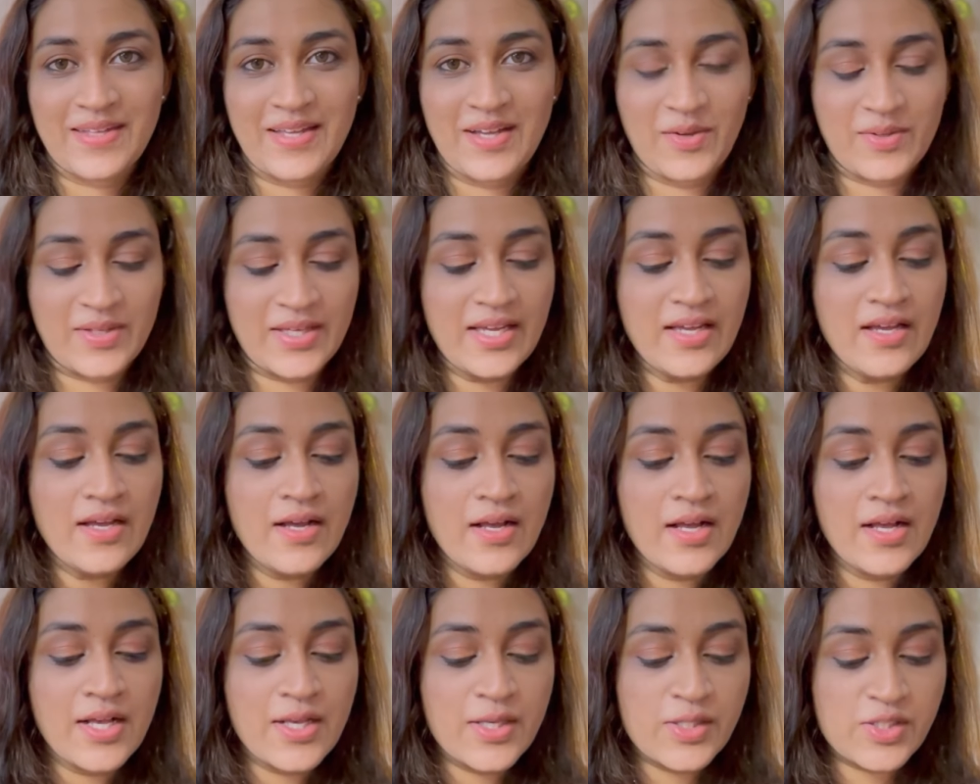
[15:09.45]
Okay?
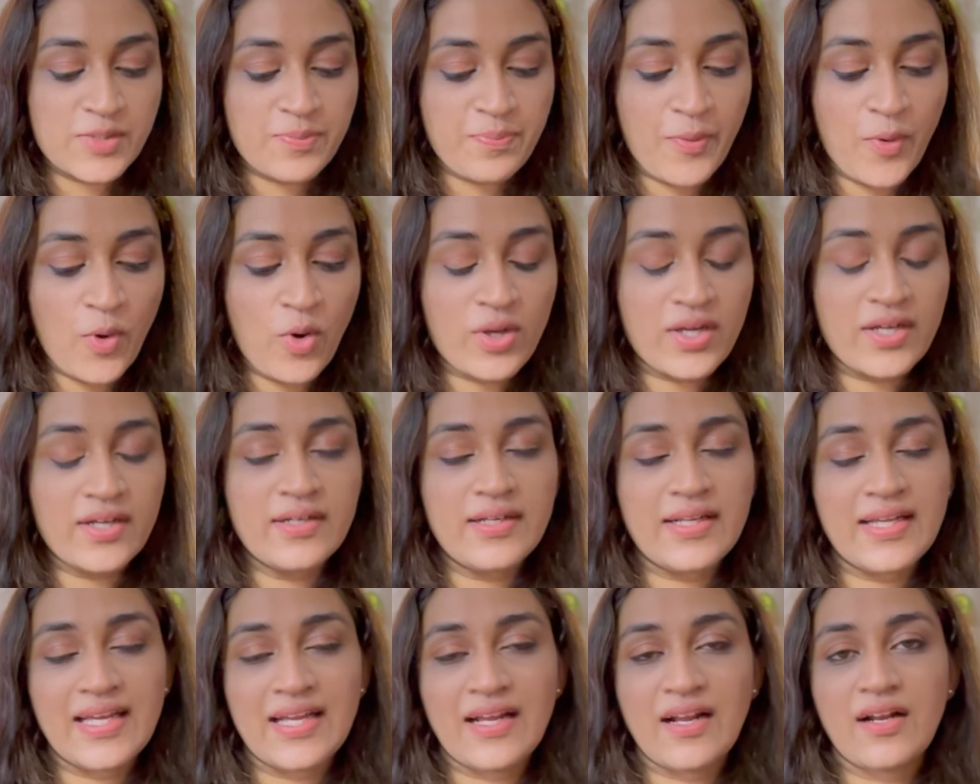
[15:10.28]

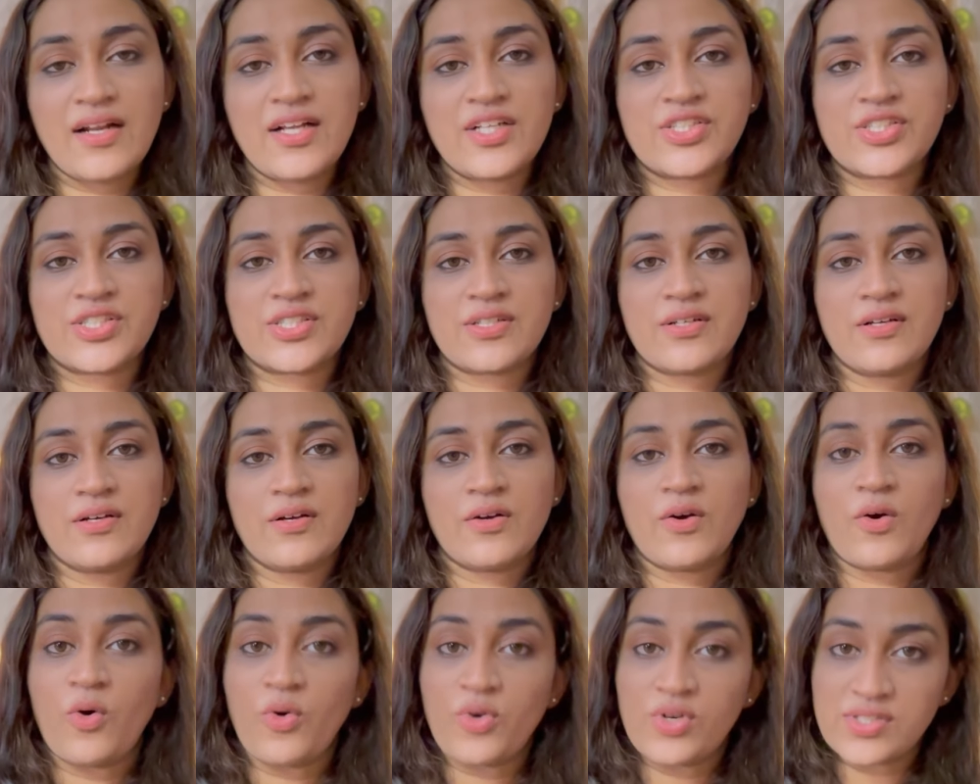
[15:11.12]
Spoken English
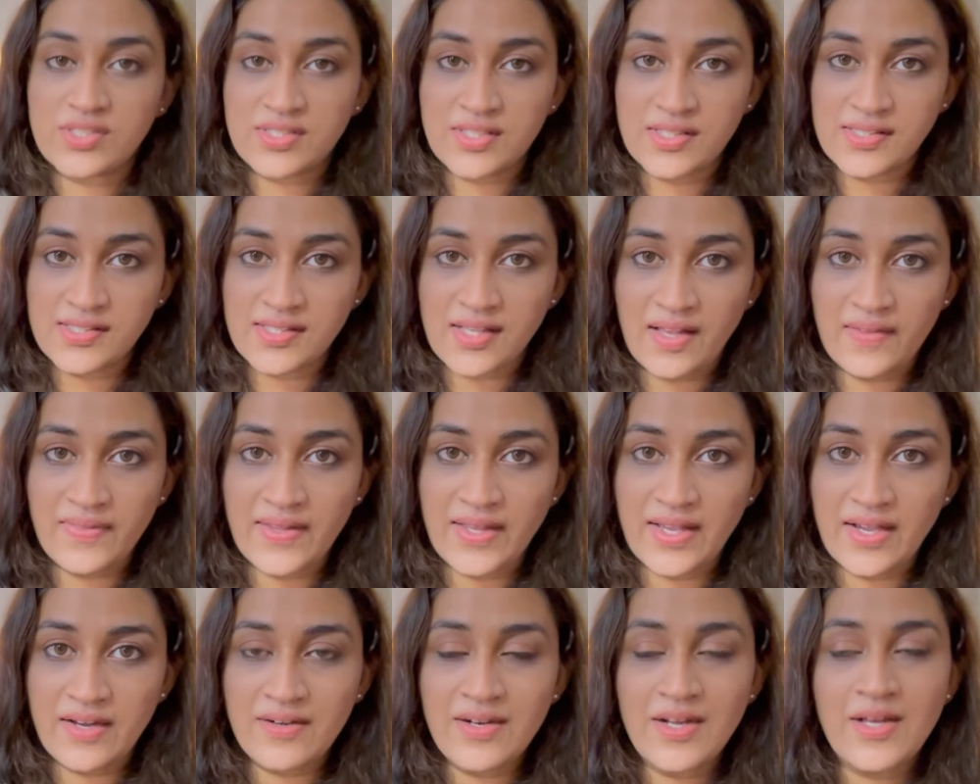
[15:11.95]
courses are
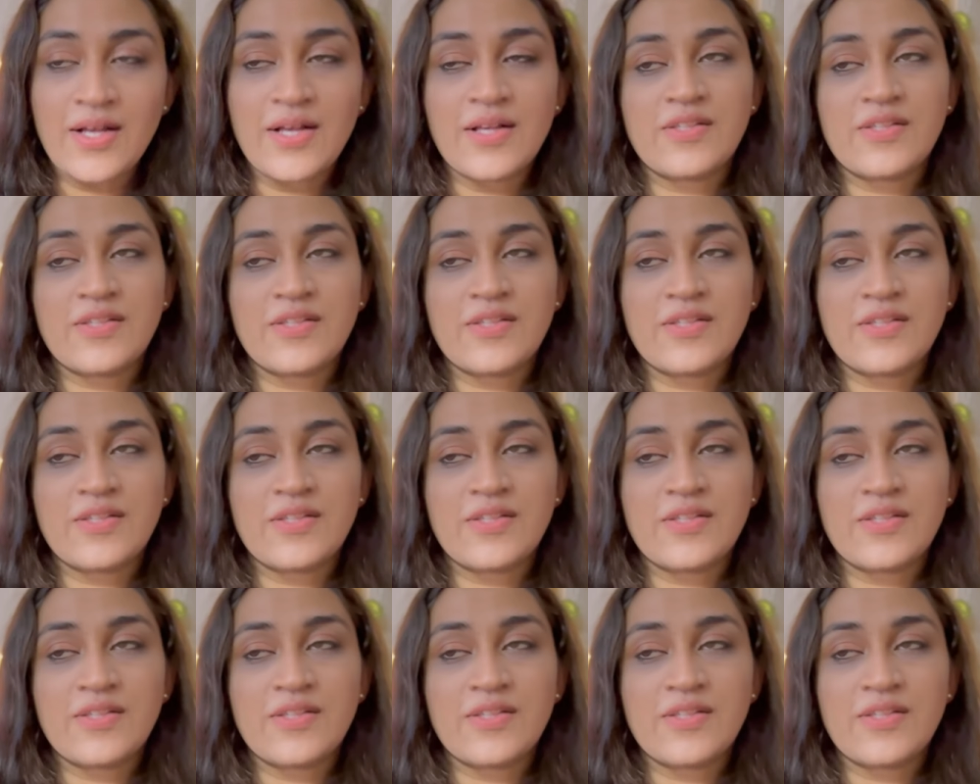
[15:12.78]
there.